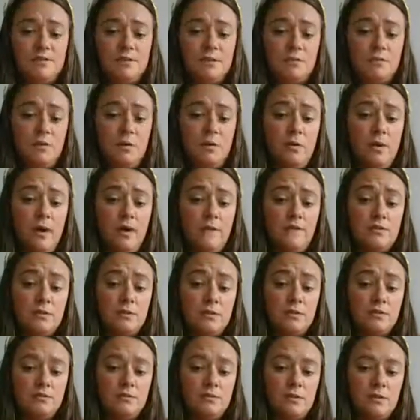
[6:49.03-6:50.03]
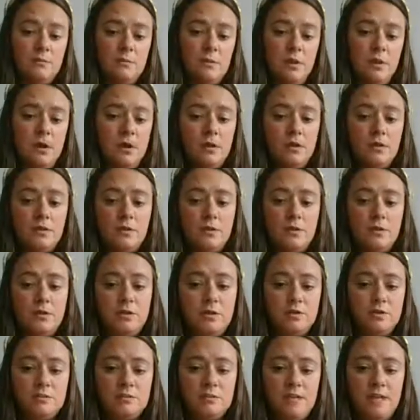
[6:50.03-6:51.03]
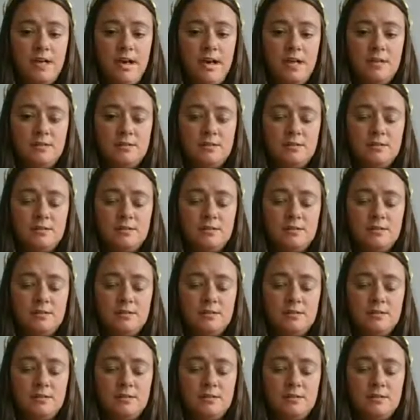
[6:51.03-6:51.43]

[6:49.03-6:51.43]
You don't have to use them all. You can use less.